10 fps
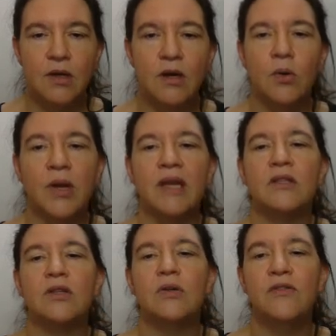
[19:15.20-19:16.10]
Okay,
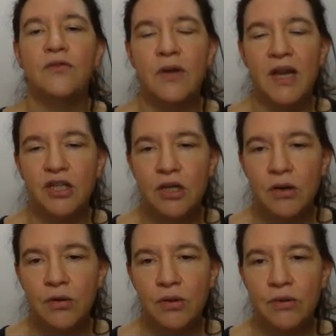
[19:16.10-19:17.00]
so if you actually
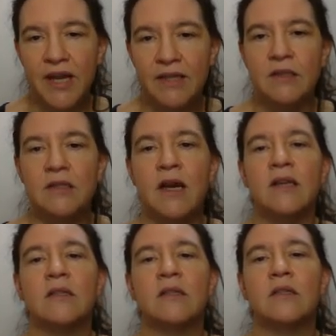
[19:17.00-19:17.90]
go through the
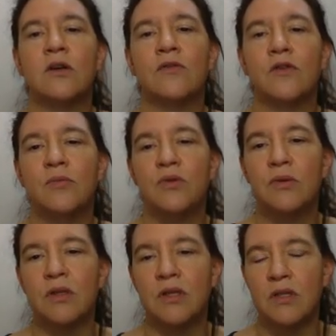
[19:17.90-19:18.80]
exercise of
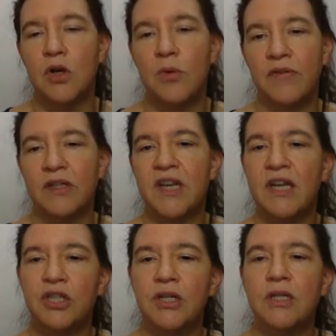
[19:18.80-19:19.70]
computing the slope of the
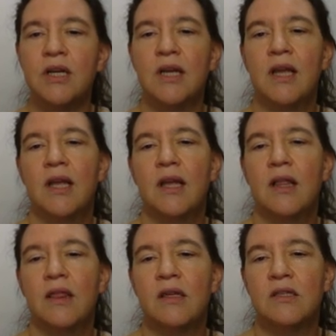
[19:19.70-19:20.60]
tangent,
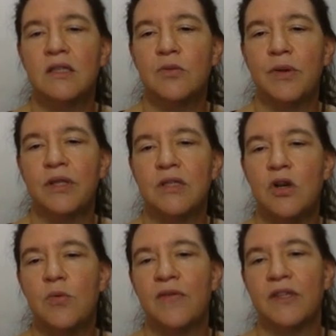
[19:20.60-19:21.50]
this is what the
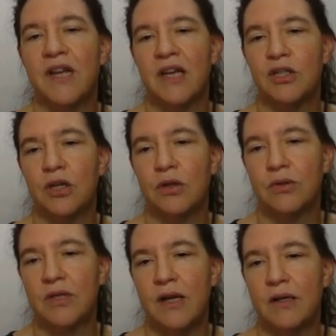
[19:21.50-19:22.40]
slope of the tangent
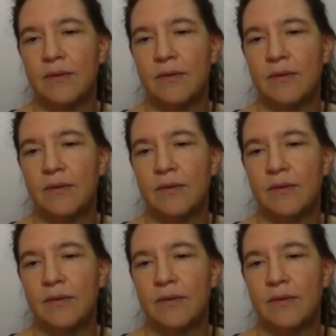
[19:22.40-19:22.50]
looks like.